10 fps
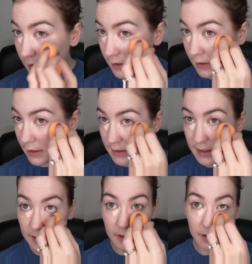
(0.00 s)
on the
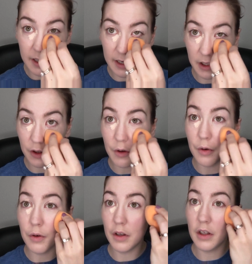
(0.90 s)
concealer that
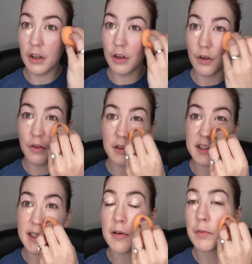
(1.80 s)
you use.
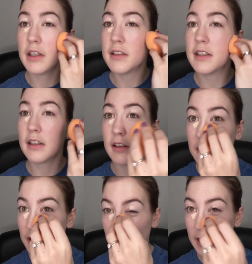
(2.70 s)
Some
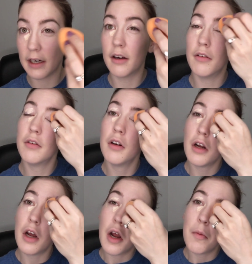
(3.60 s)
concealers dry down
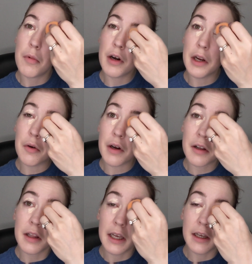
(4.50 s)
pretty
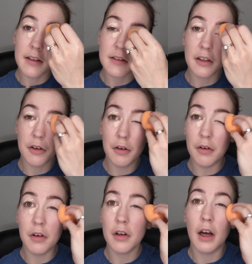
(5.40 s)
quickly, so